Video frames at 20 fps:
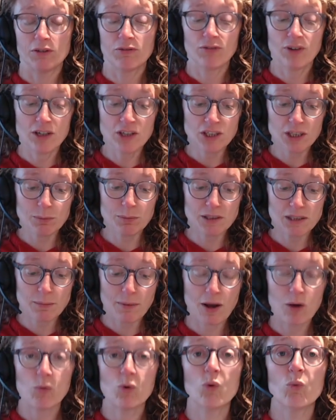Friendship is
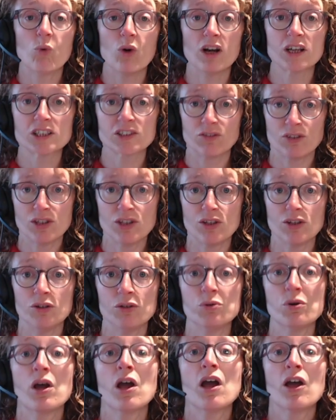about what works for
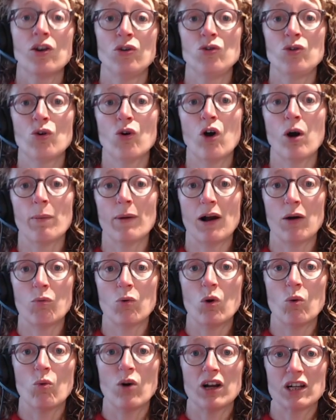you, not about
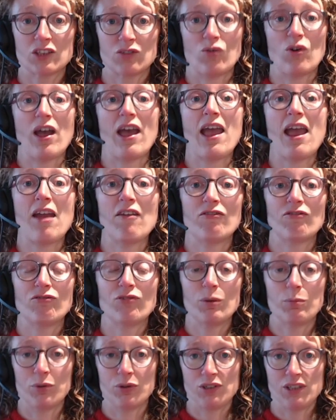what works for
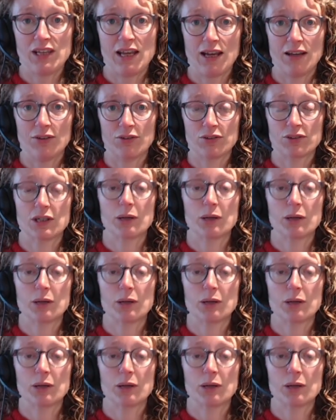everybody else.